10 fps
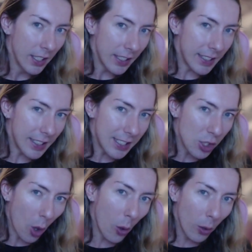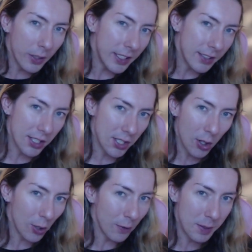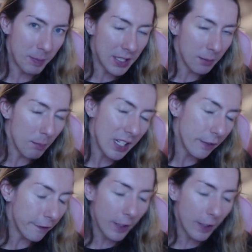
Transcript: He totally deserves being made fun